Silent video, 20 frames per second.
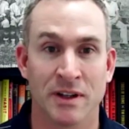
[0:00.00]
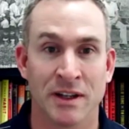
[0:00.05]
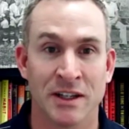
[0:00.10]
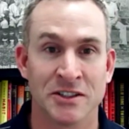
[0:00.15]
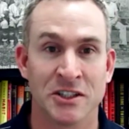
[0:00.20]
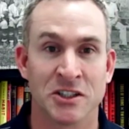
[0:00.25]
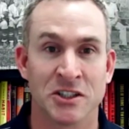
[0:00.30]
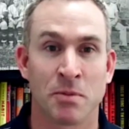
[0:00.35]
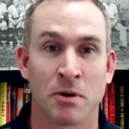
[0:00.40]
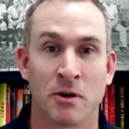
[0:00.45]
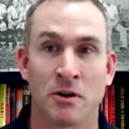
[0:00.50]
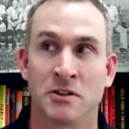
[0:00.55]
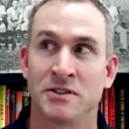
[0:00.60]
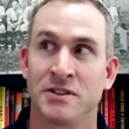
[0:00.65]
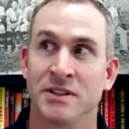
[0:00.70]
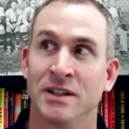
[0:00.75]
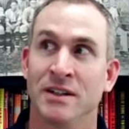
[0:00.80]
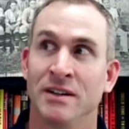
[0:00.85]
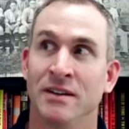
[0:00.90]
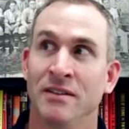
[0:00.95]
Is this
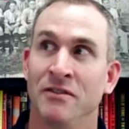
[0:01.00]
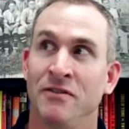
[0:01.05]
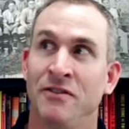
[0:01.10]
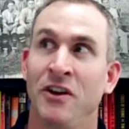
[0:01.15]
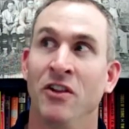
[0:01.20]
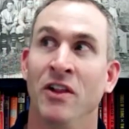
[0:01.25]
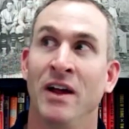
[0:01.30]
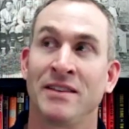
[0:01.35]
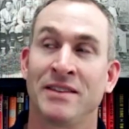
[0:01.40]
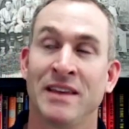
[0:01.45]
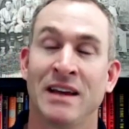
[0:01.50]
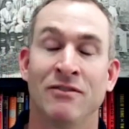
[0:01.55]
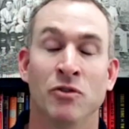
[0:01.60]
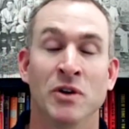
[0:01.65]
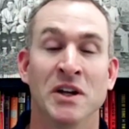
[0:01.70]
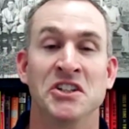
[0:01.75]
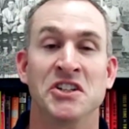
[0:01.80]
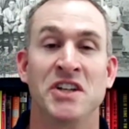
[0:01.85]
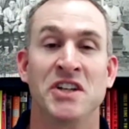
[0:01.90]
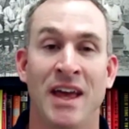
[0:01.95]
person feel like they've
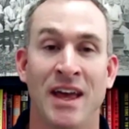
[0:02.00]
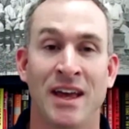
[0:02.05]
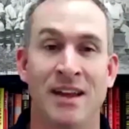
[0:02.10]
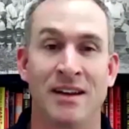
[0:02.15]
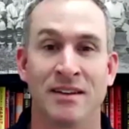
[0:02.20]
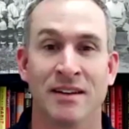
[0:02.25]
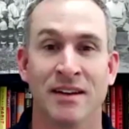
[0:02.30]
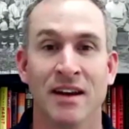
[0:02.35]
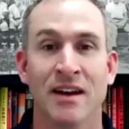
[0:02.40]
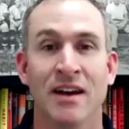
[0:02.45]
reached it,